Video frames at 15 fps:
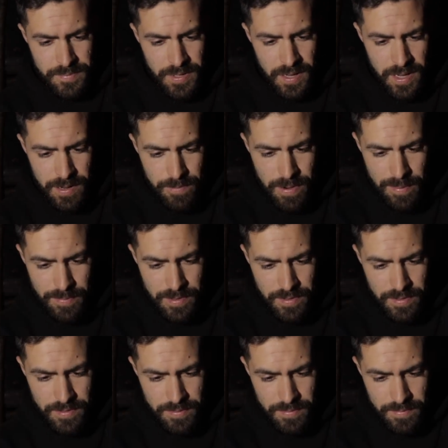I hate
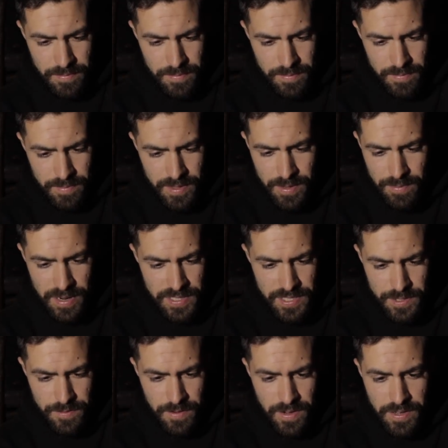raptors. T-Rex
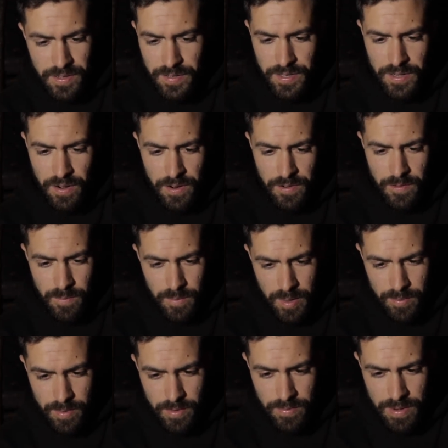is fine, you can hide from
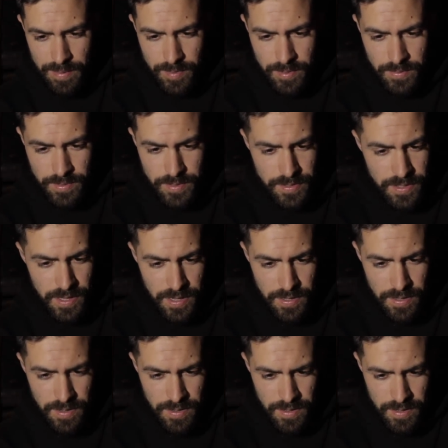it, but a raptor would just get
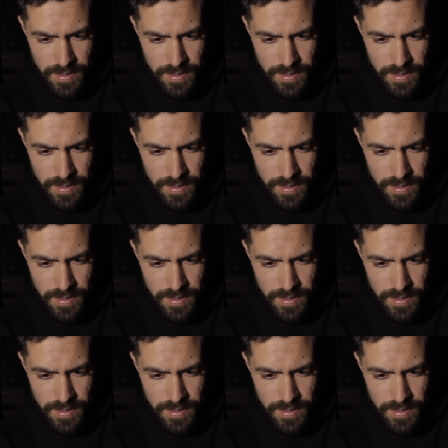you.